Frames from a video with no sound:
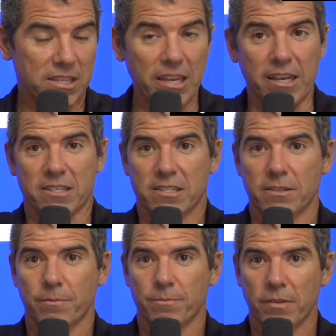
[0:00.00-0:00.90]
this,
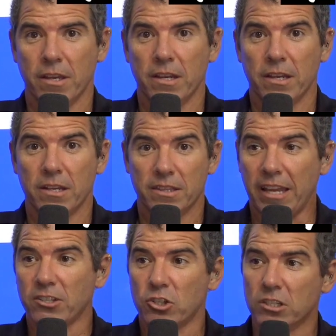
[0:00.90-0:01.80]

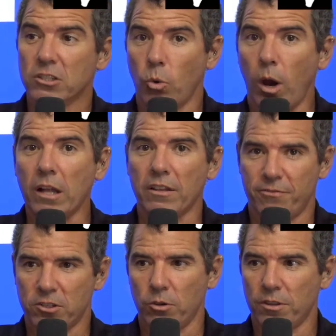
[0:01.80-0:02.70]
they just
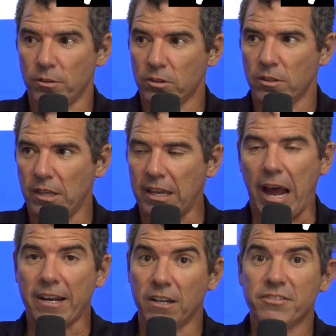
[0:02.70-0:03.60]
qualified, so they
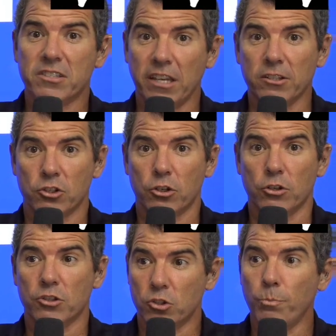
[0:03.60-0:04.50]
got enough
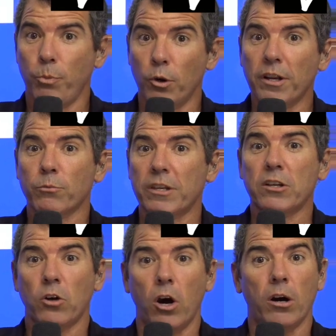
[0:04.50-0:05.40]
signatures to put a
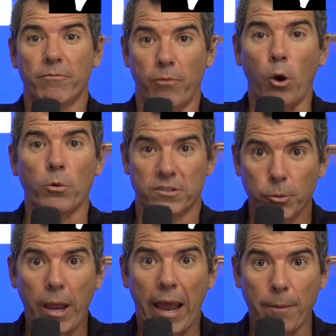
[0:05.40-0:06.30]
recall vote
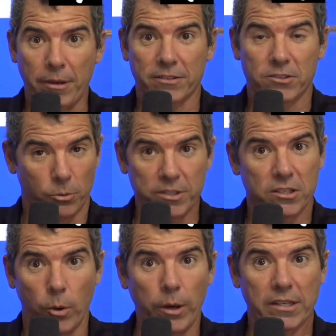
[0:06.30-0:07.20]
to happen. So it's
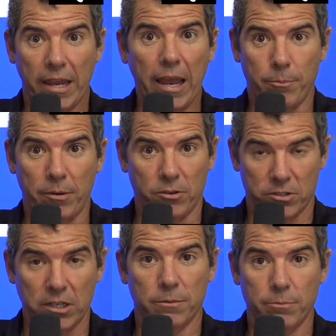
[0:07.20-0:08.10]
going to happen. There's
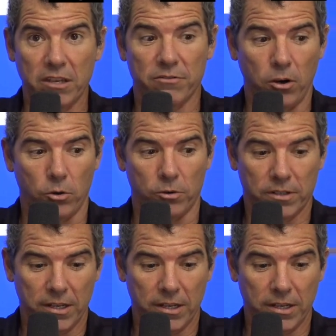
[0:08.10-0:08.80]
going to be a vote.